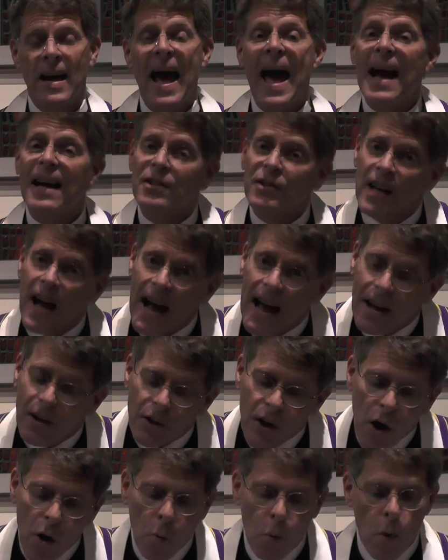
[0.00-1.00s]
exiled
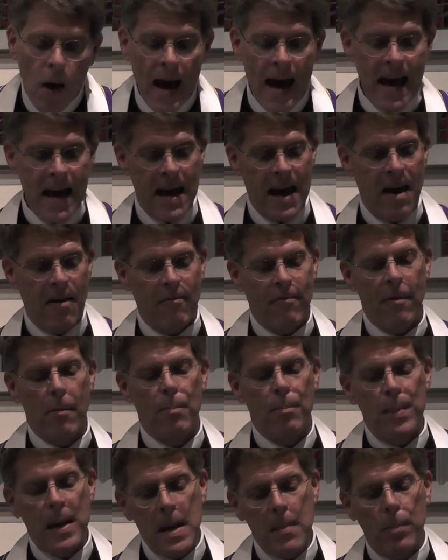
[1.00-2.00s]
away from
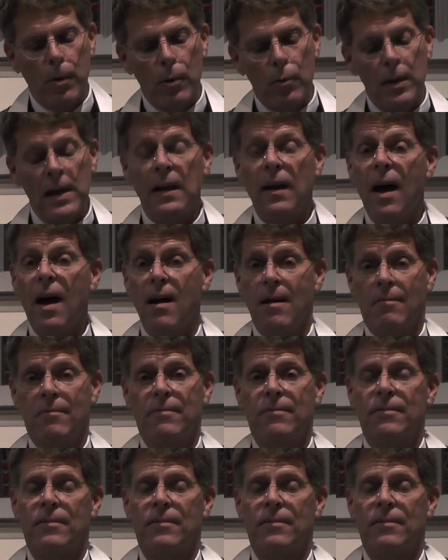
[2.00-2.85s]
people we love,